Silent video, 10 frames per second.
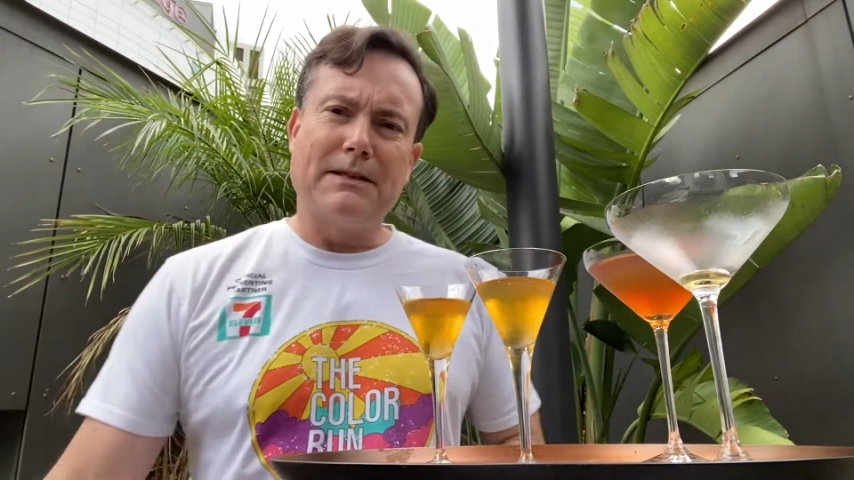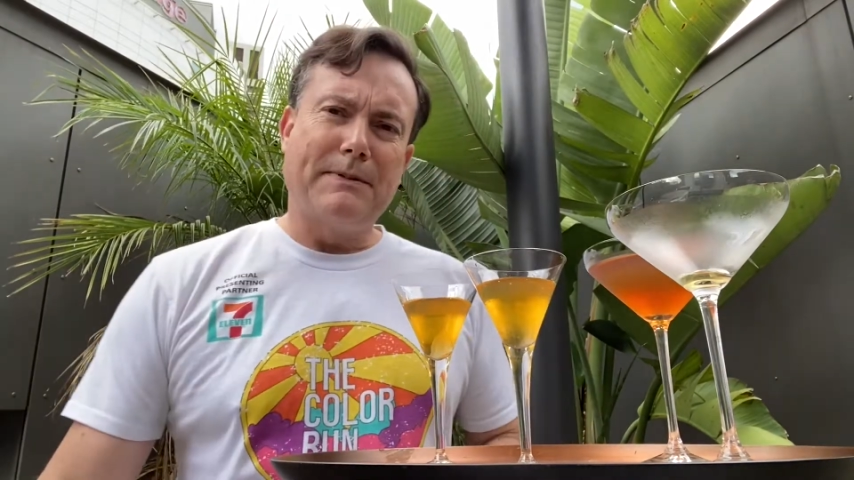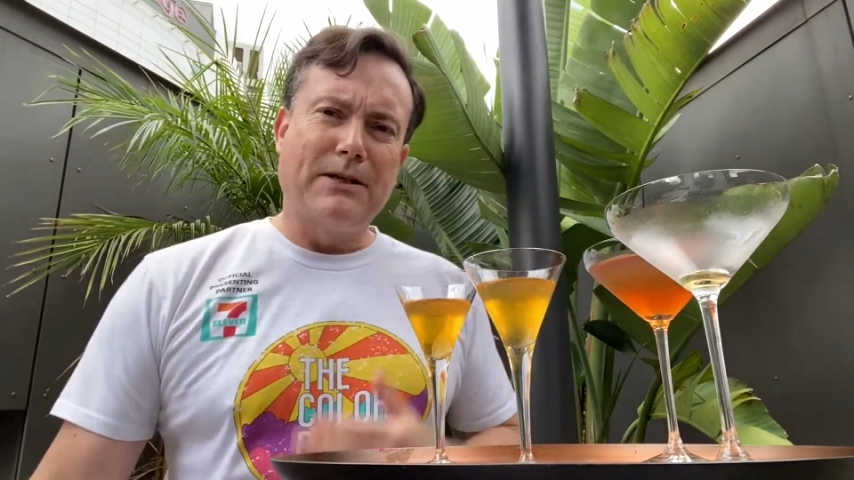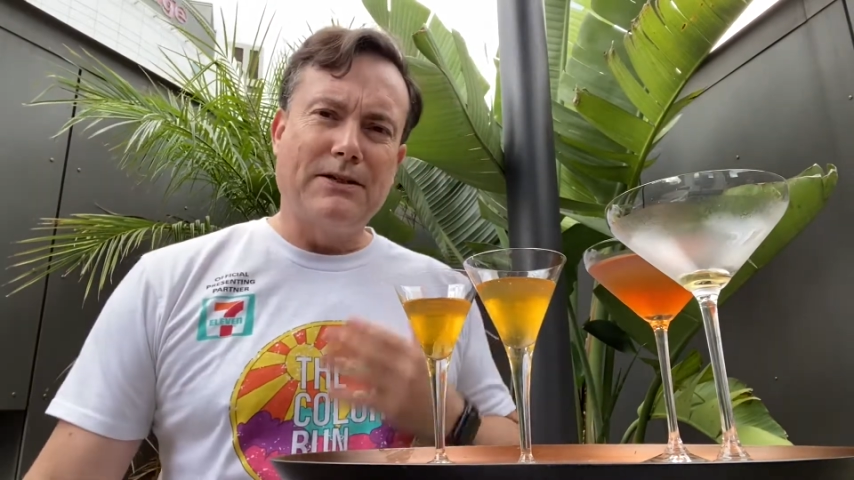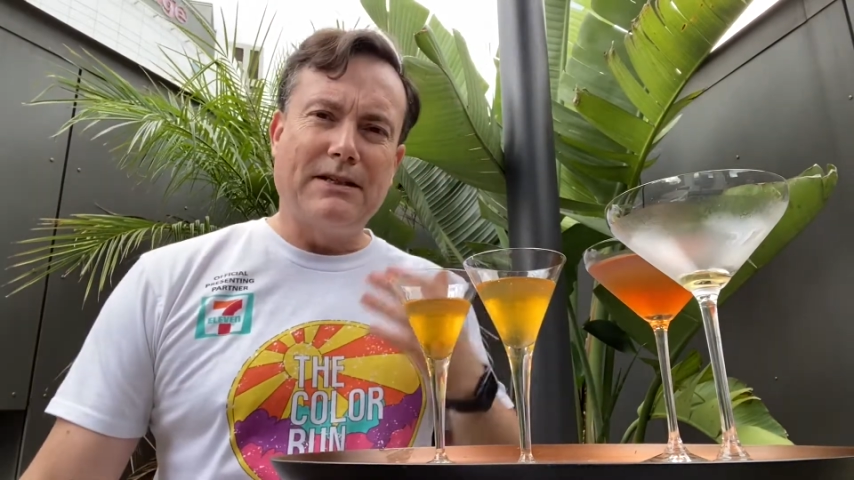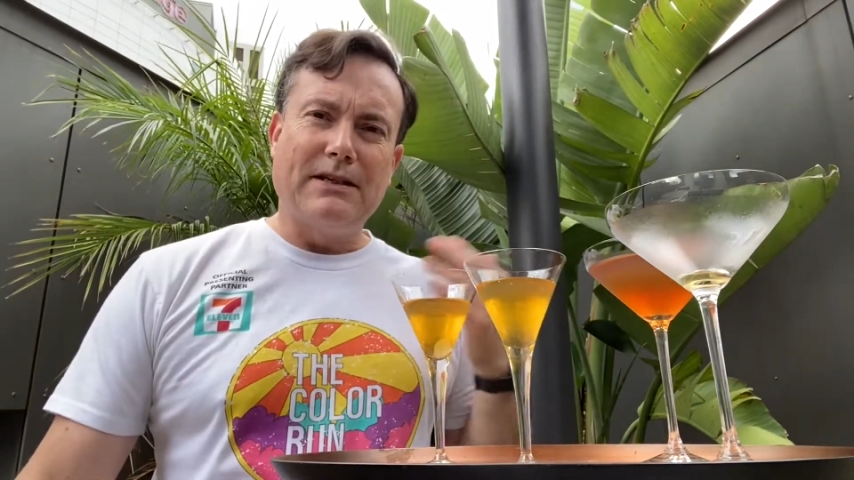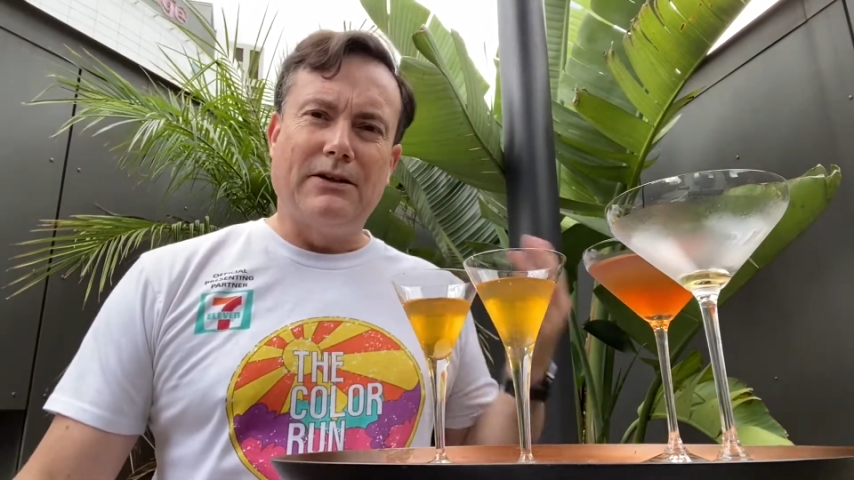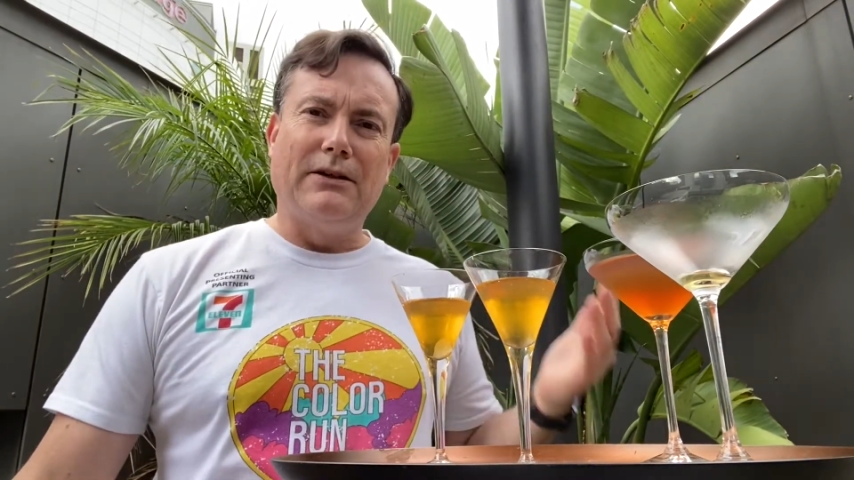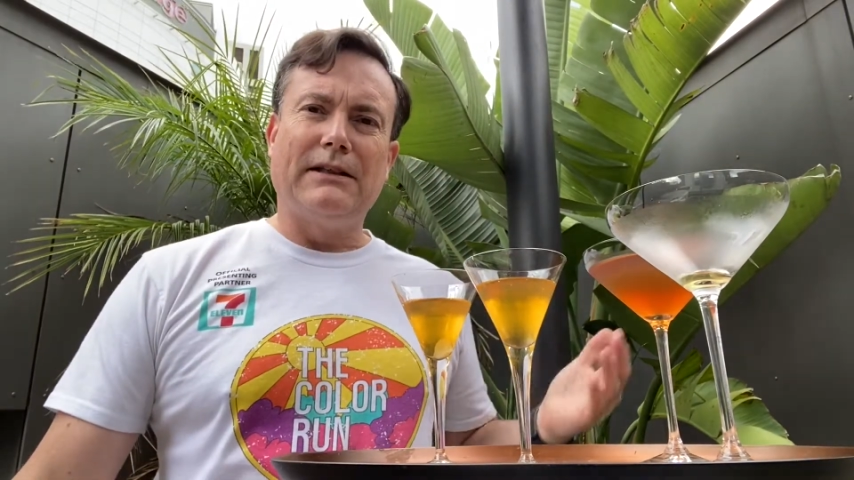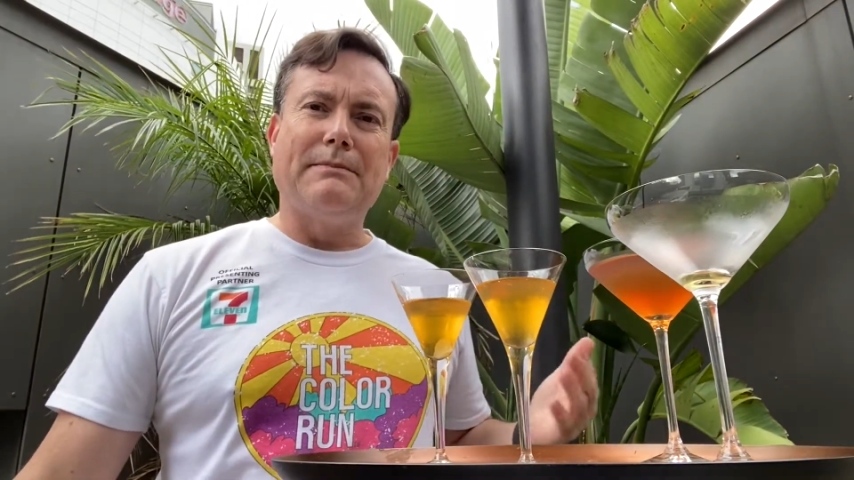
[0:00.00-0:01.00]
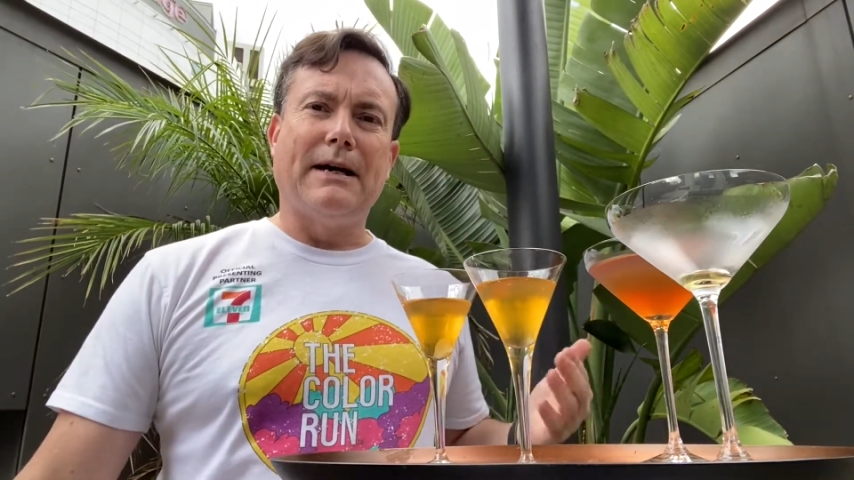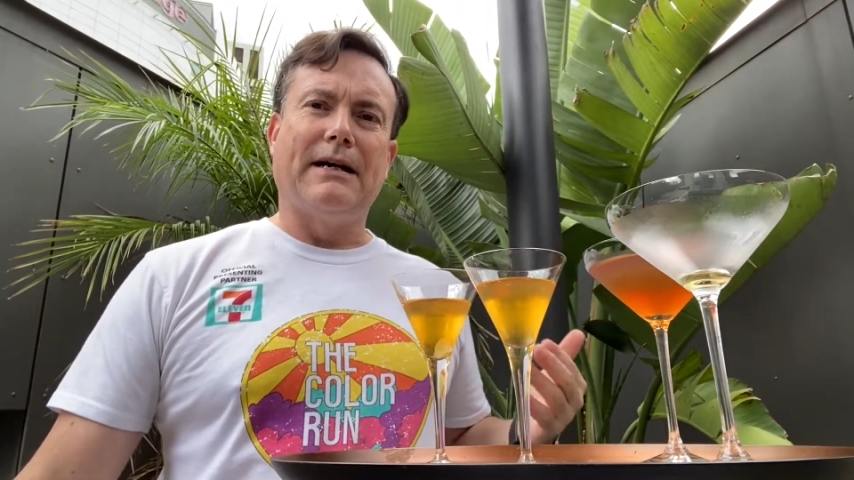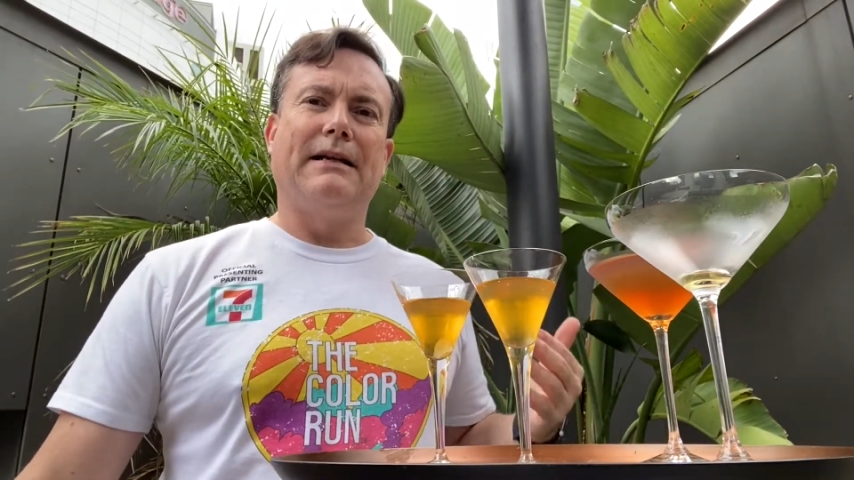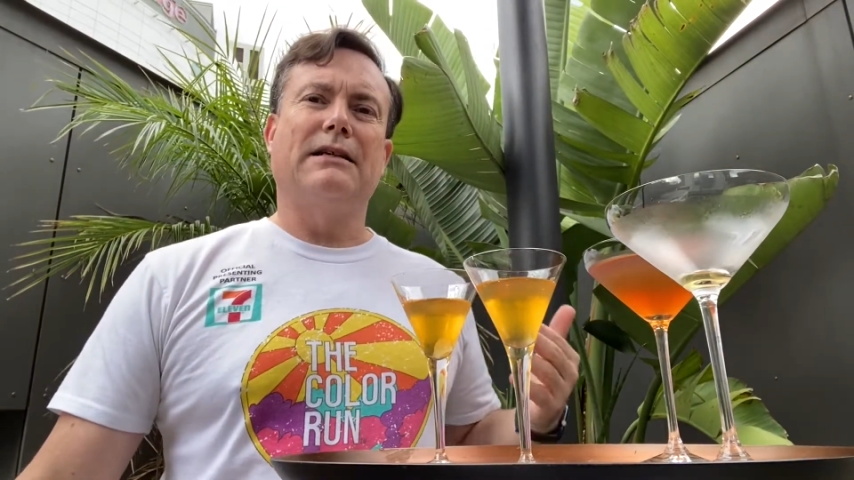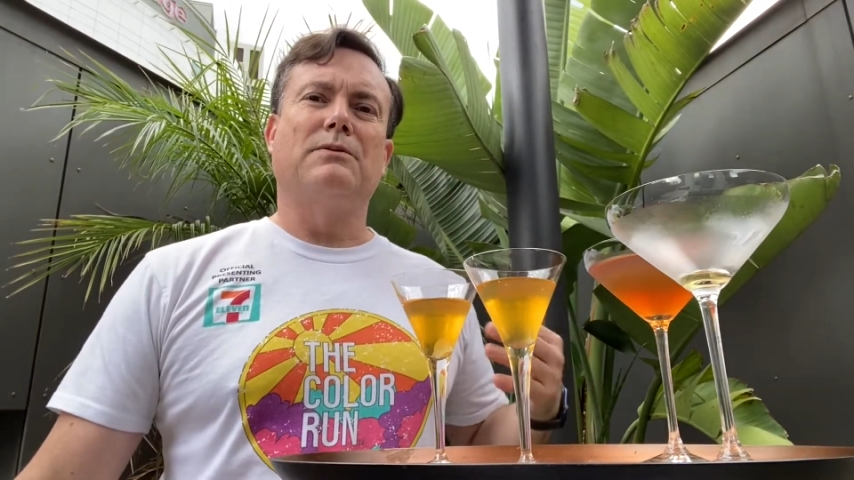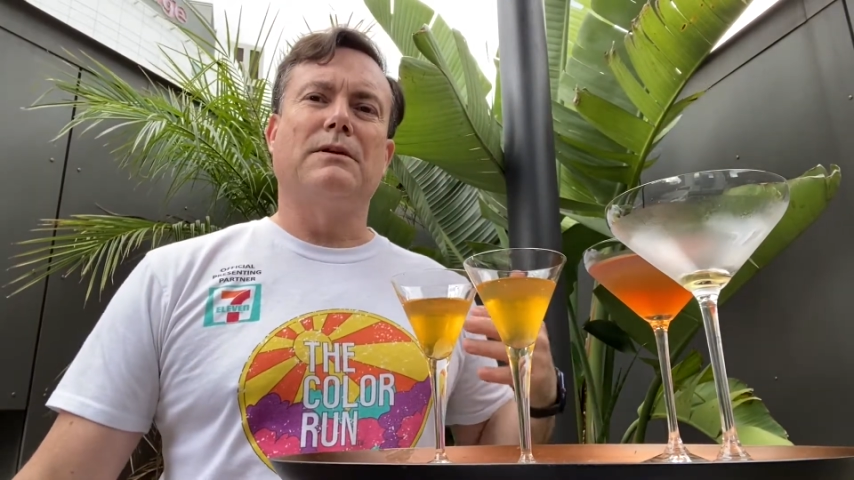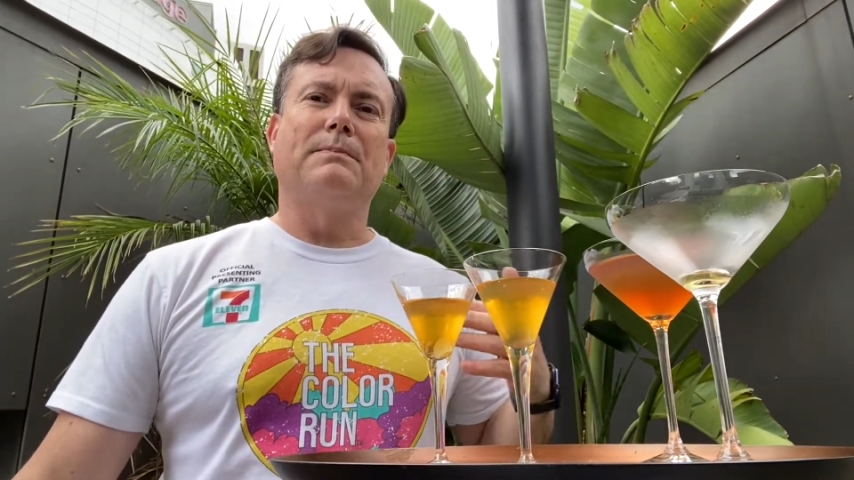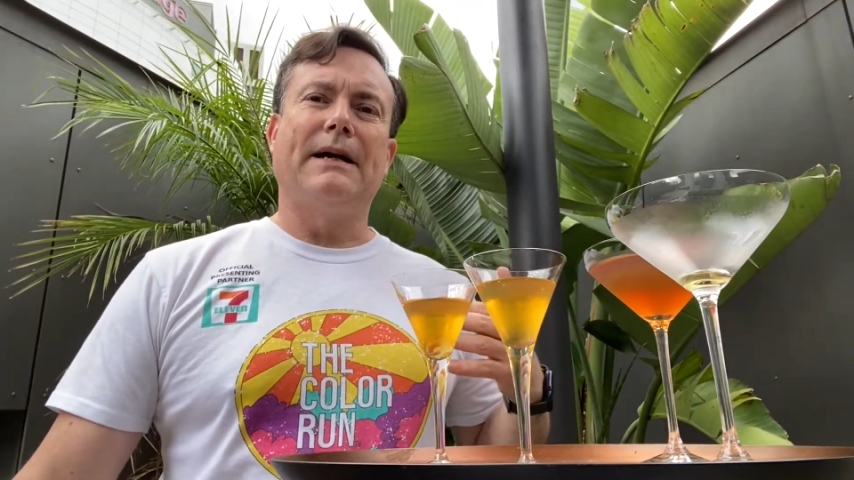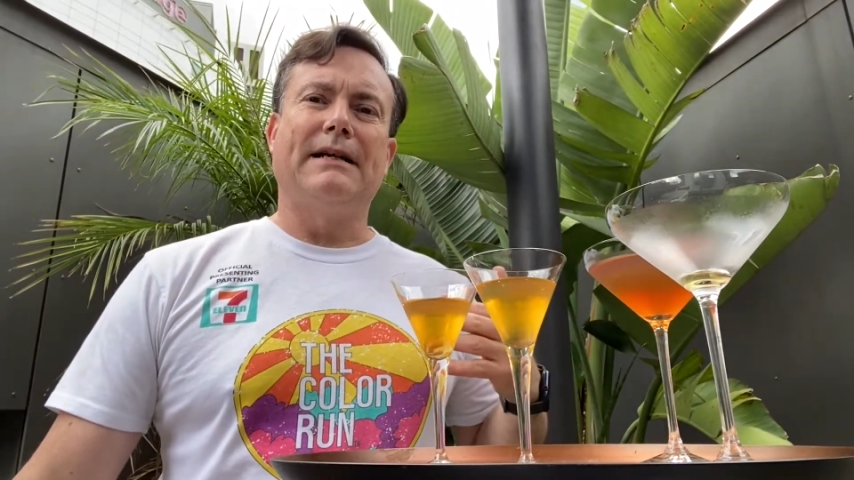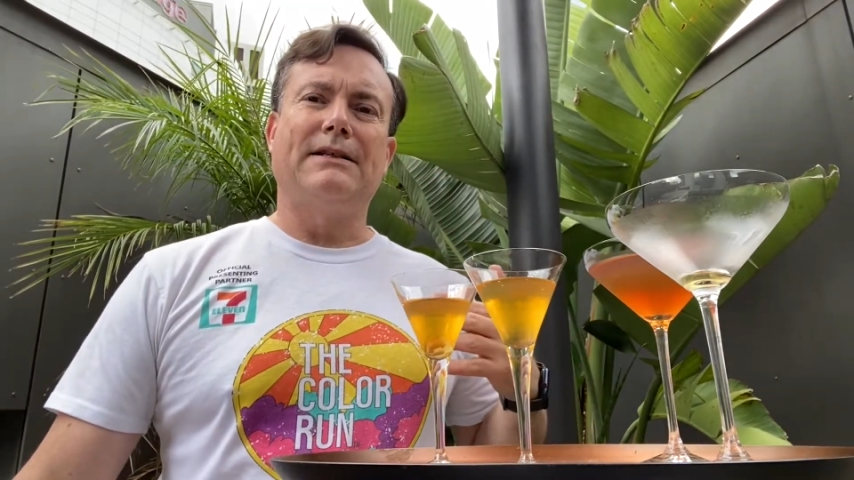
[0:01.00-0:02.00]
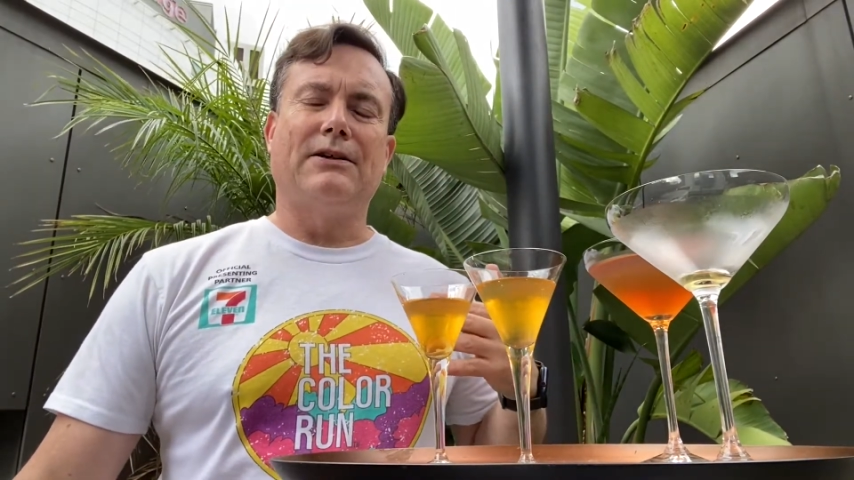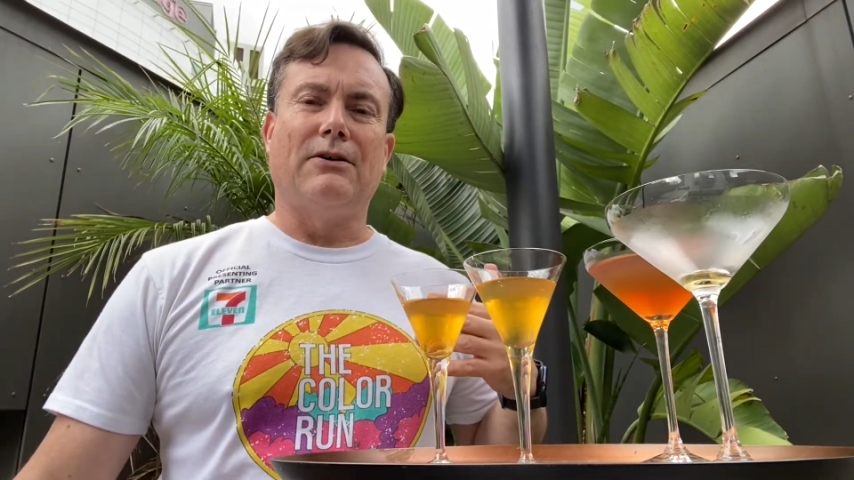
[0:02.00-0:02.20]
because the early Martinez was based